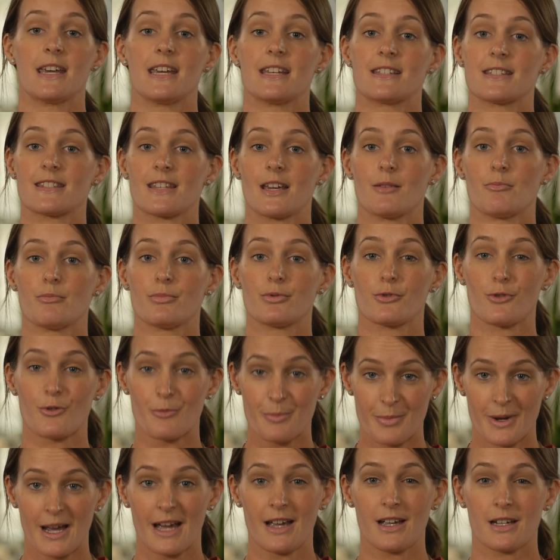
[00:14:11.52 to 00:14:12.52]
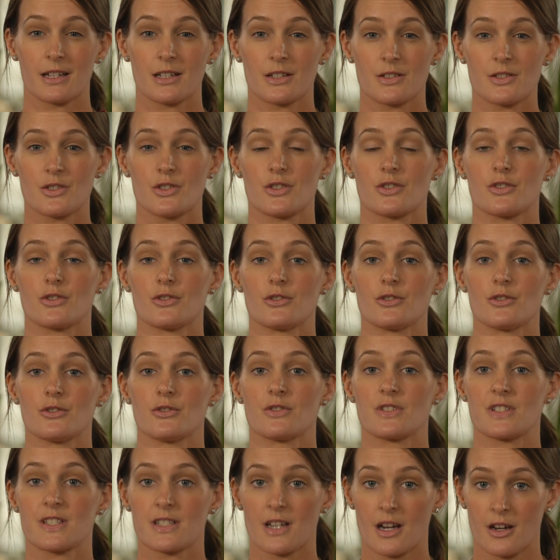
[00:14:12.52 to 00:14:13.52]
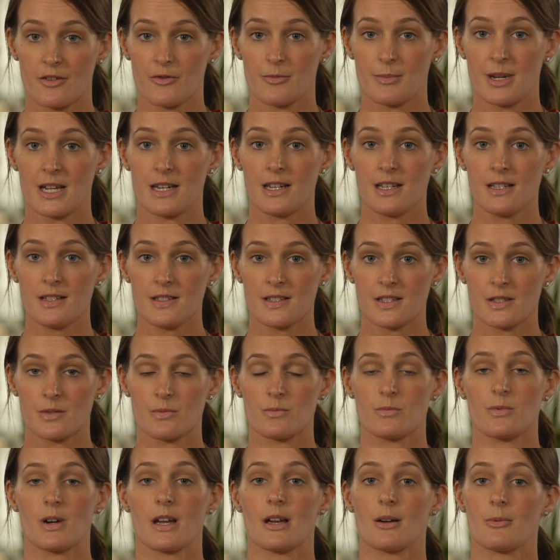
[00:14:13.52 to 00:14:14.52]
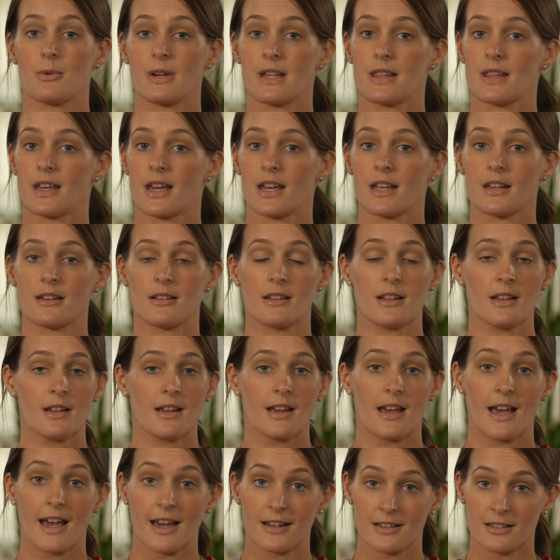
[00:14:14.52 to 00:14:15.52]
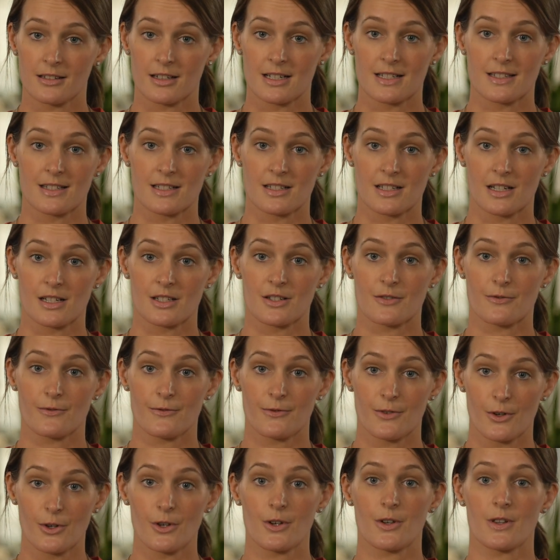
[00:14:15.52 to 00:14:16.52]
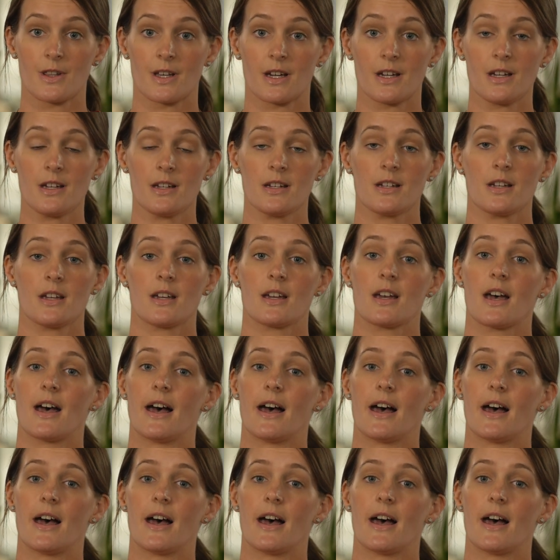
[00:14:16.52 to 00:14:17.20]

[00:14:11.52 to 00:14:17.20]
It's then brought back to staff meetings where we then analyse the data further